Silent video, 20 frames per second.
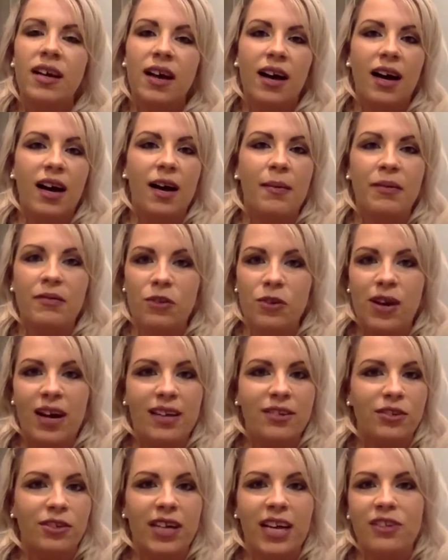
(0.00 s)
If you
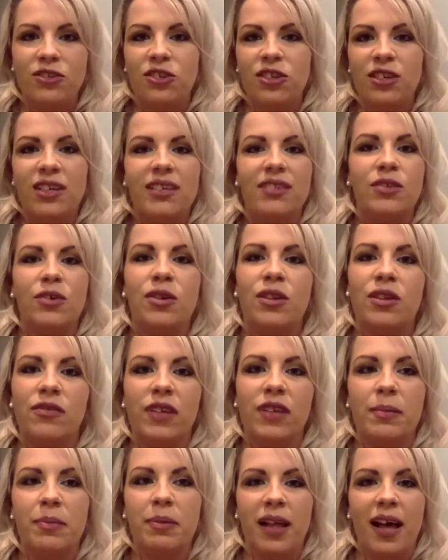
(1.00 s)
guys are catching this on the
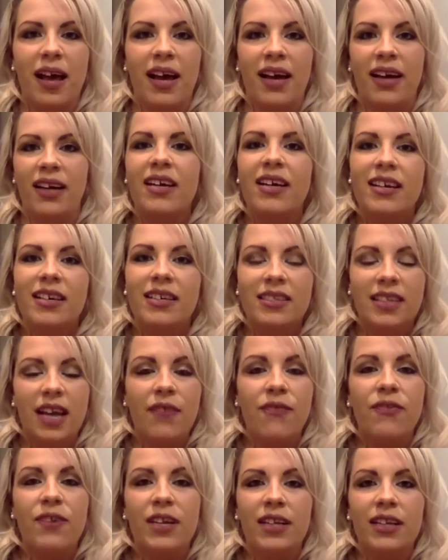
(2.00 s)
replay,
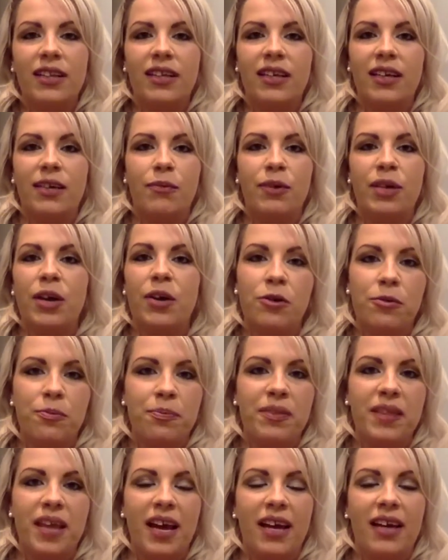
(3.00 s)
definitely we hope
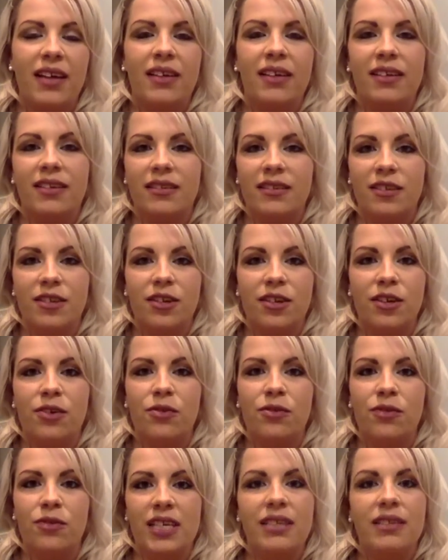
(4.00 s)
that
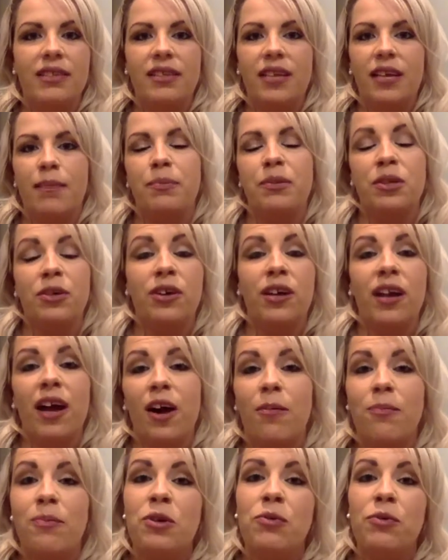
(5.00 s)
these tips are going to
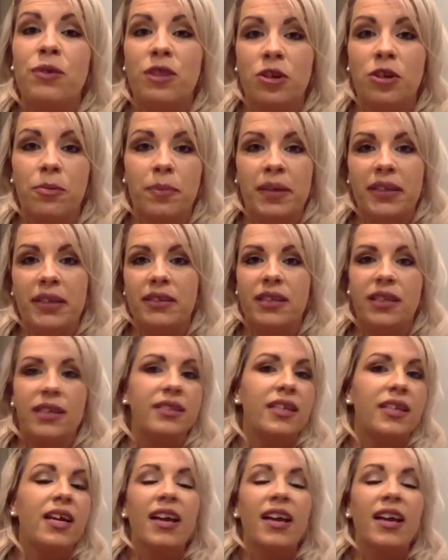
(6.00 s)
help you with your business.